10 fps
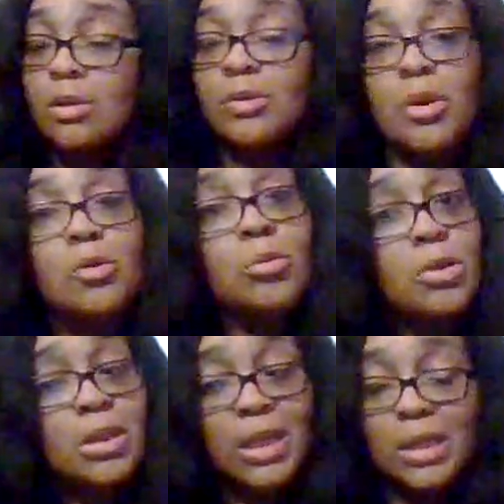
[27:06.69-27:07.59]
you know, we're
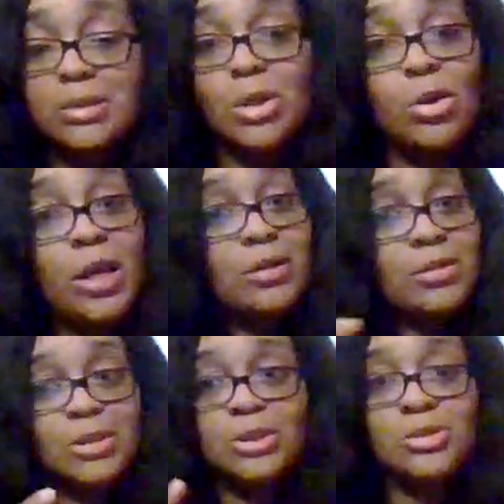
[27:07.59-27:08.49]
collecting on that
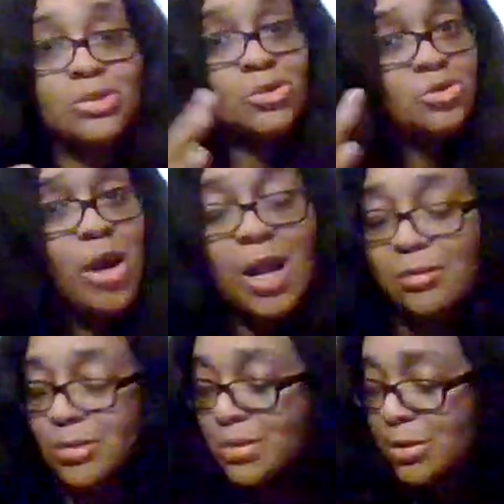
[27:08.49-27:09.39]
indigenous
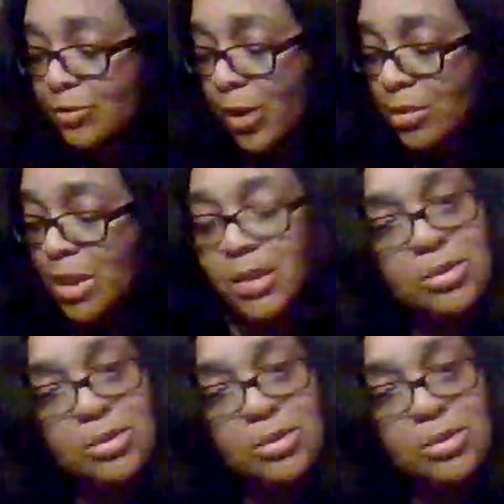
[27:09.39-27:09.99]
tribes and stuff like that.